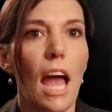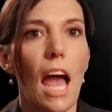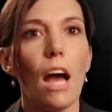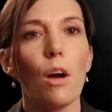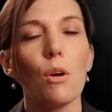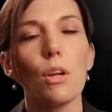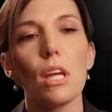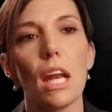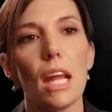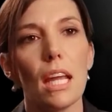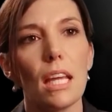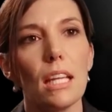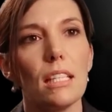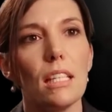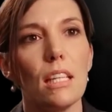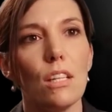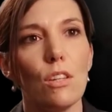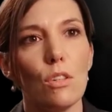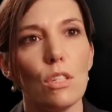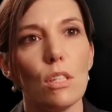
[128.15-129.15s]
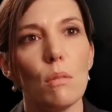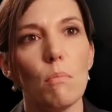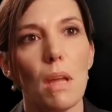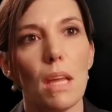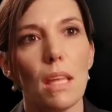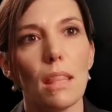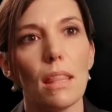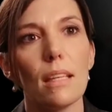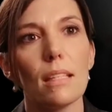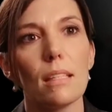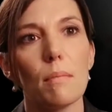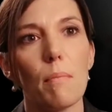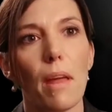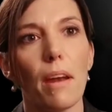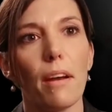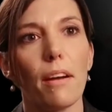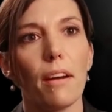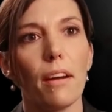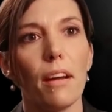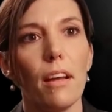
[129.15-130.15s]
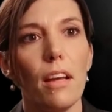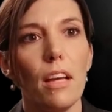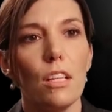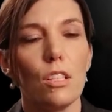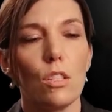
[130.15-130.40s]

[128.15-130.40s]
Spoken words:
how can I continue to make this better?